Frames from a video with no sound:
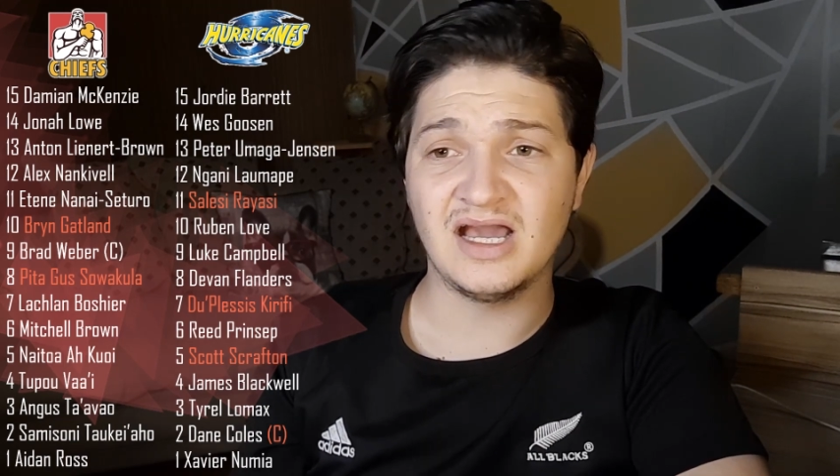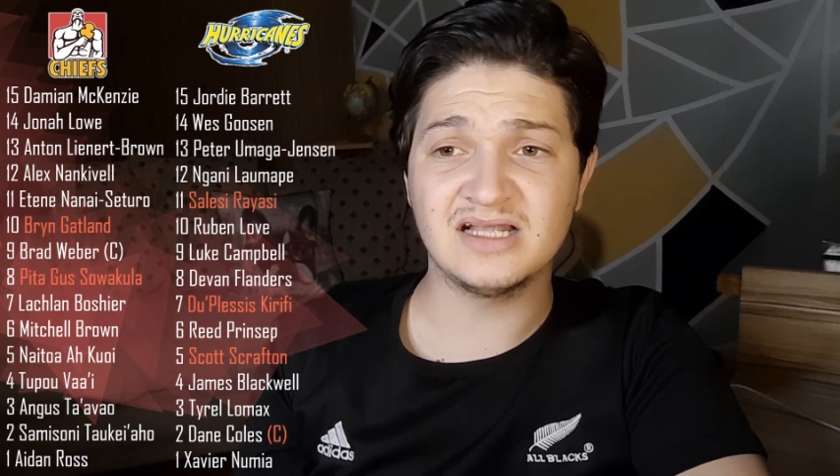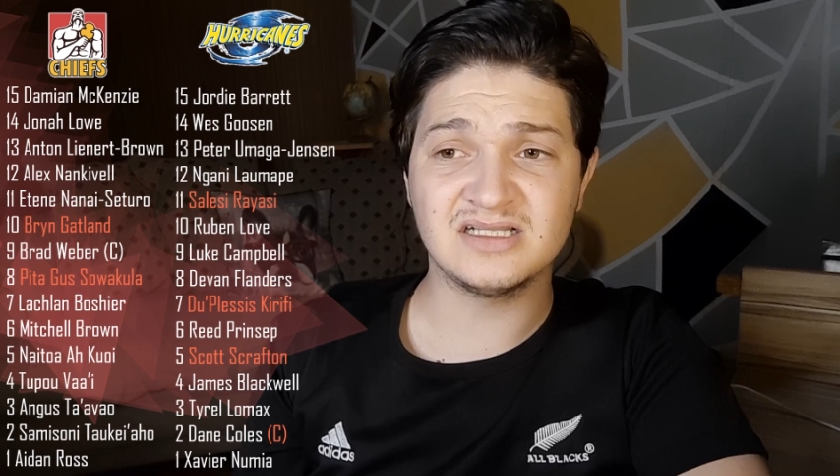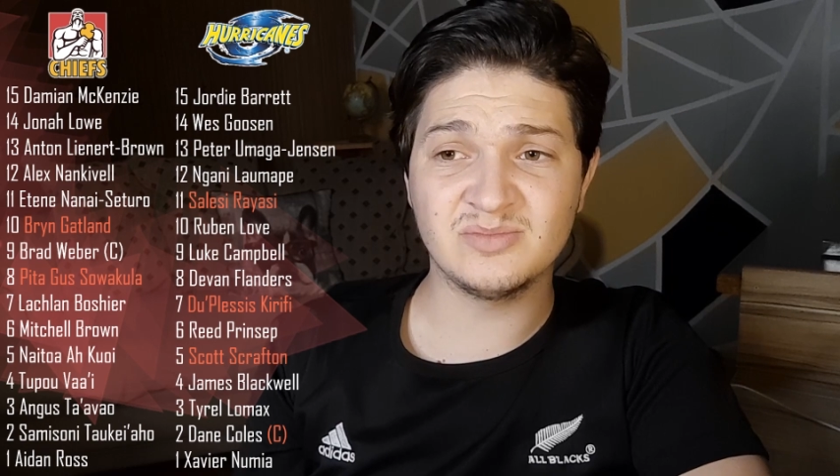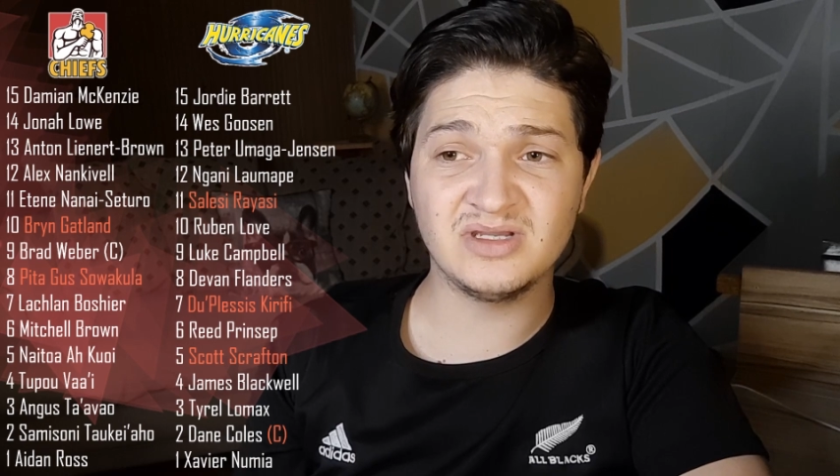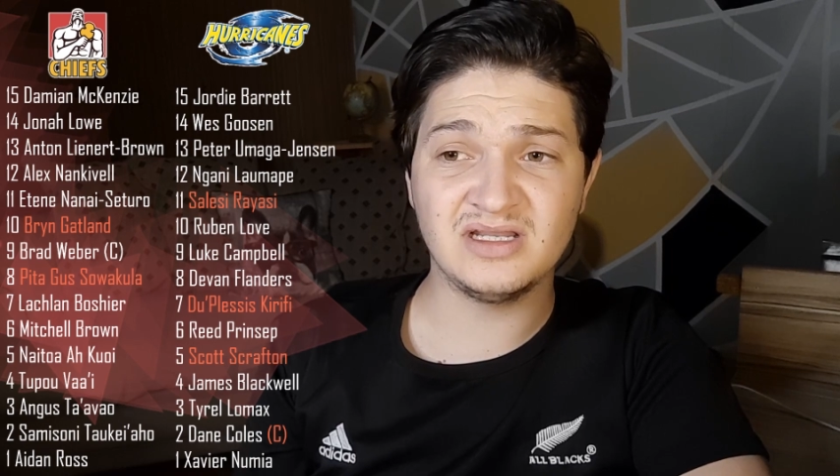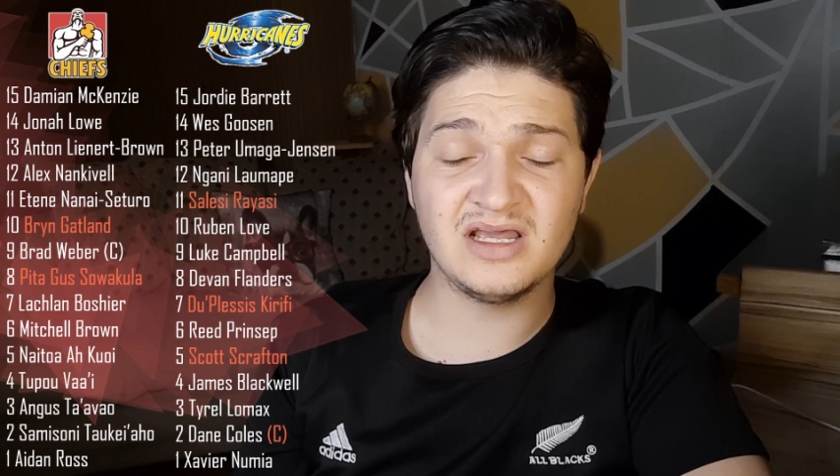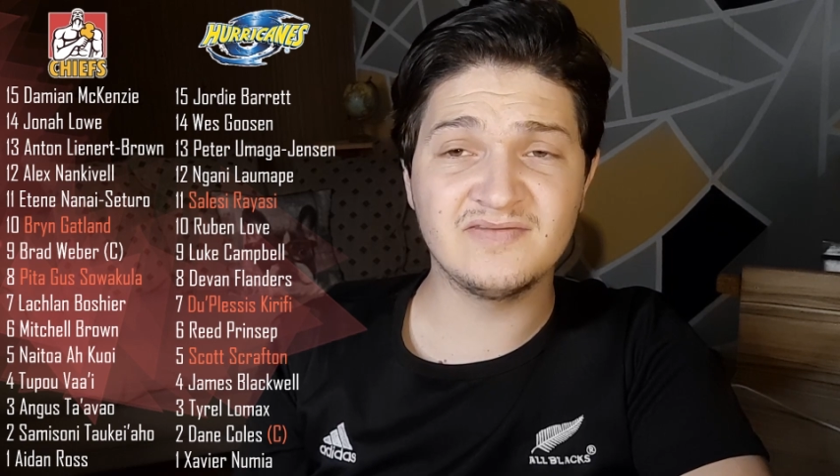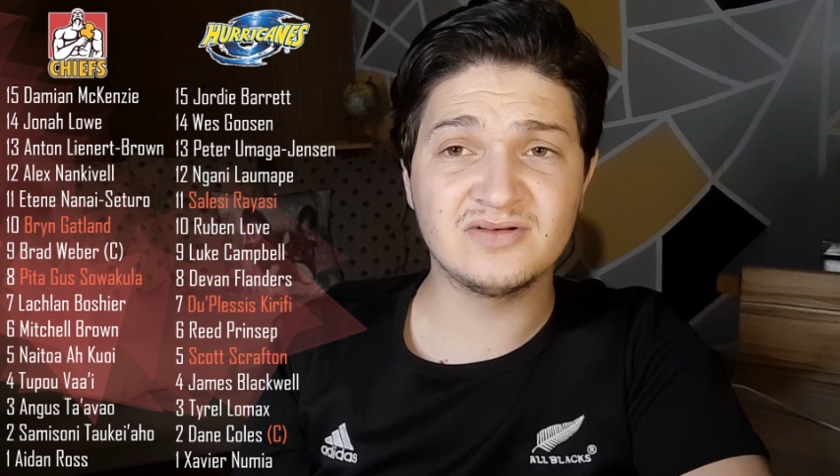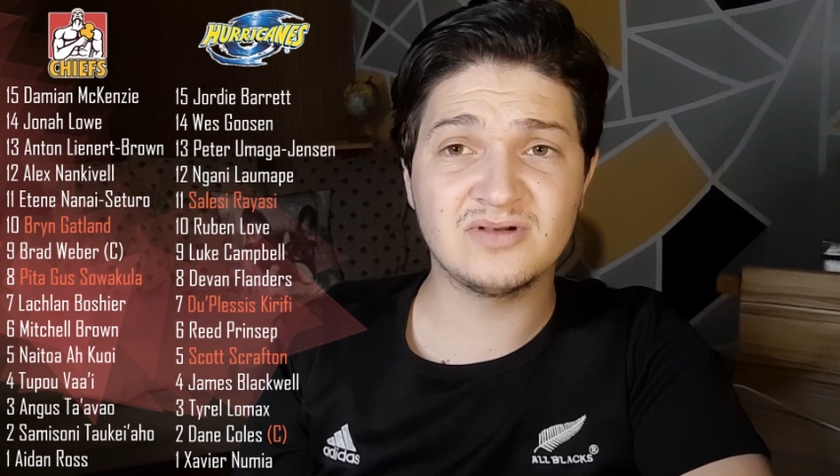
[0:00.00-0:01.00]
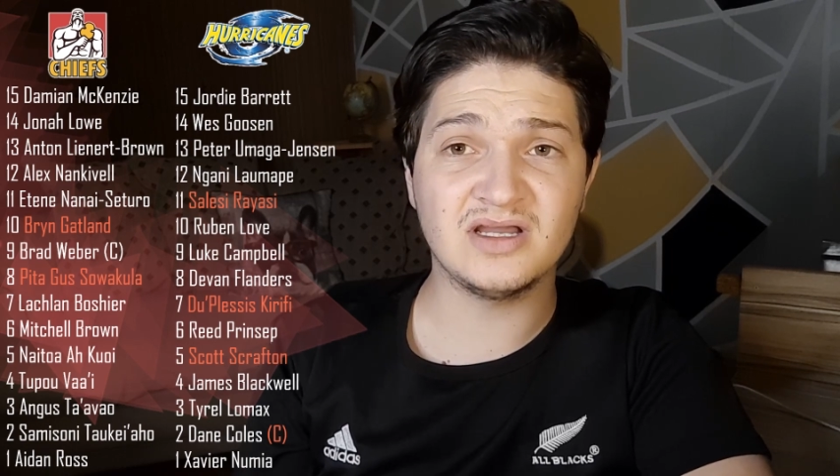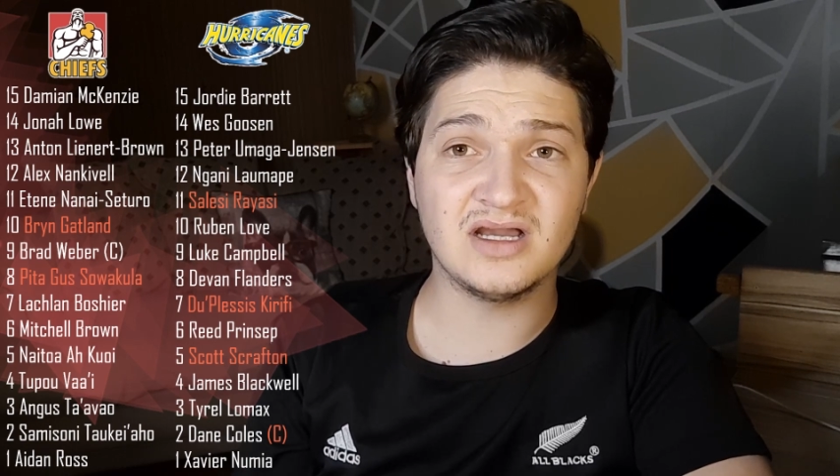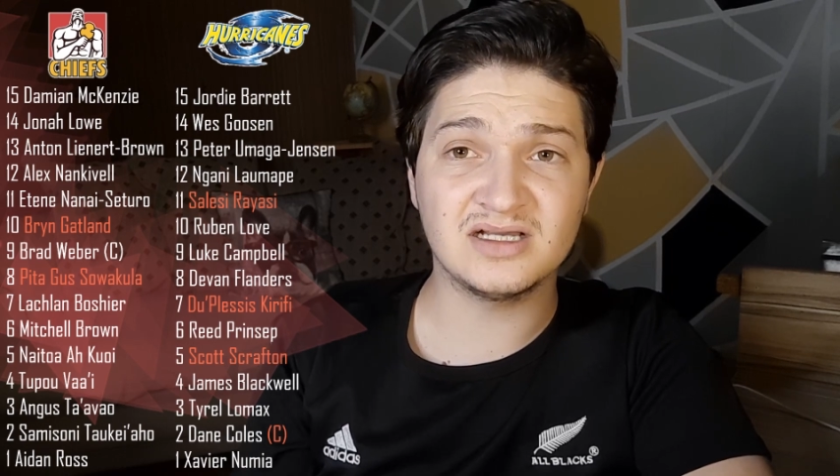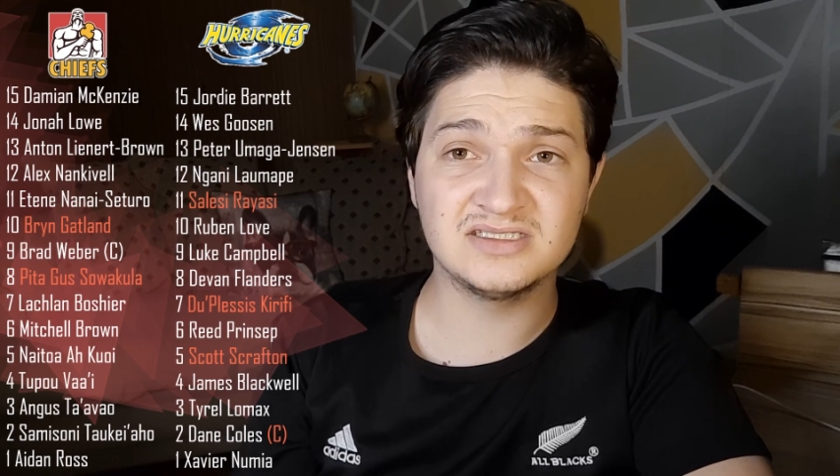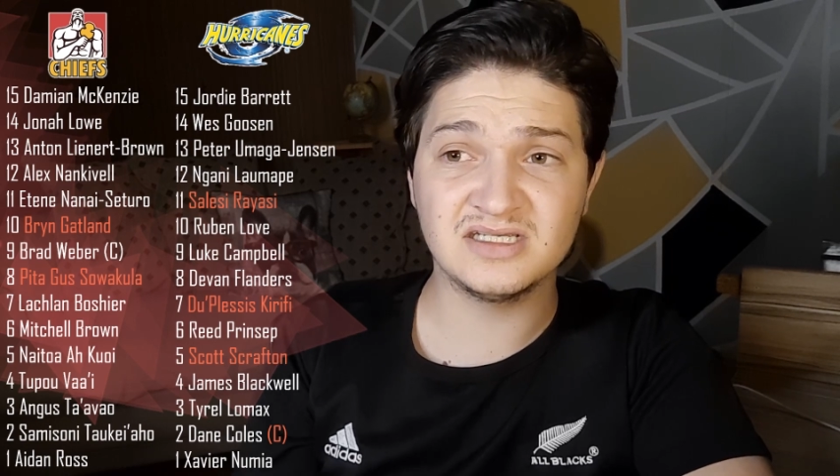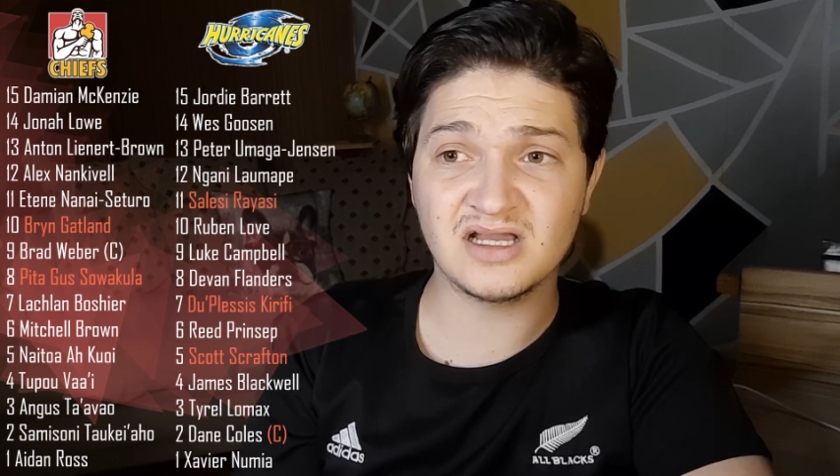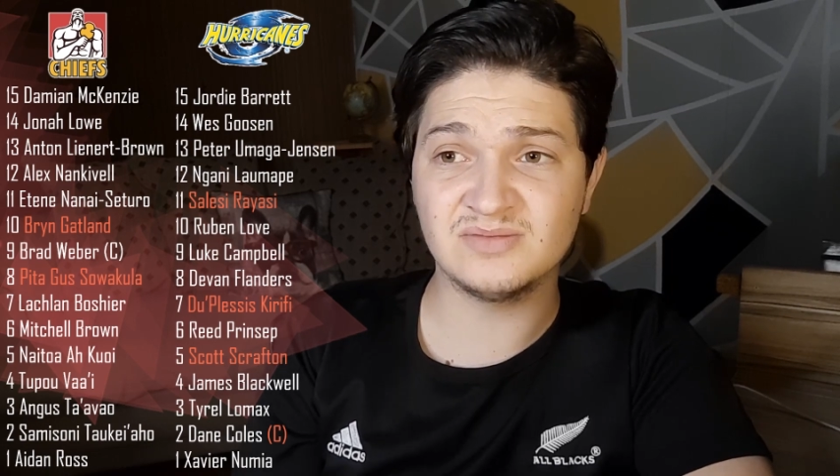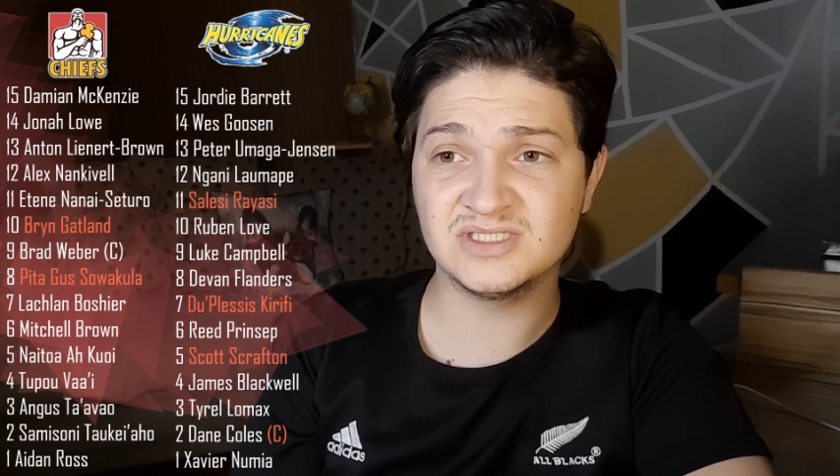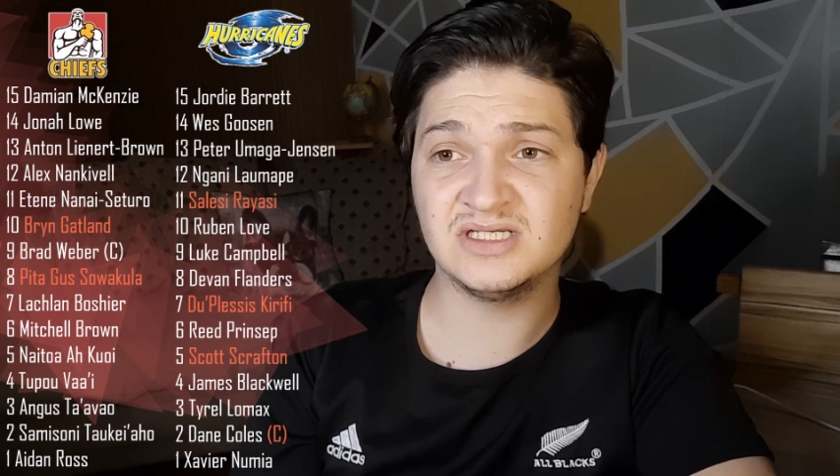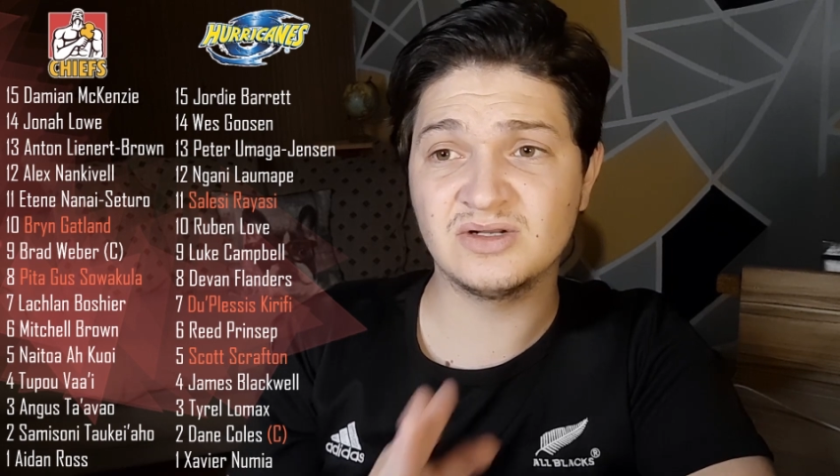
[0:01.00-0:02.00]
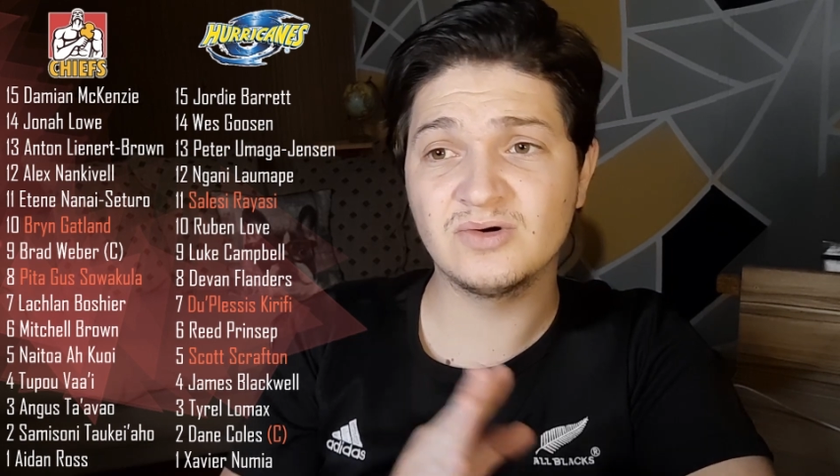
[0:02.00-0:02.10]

At number 11, Rayasi comes in.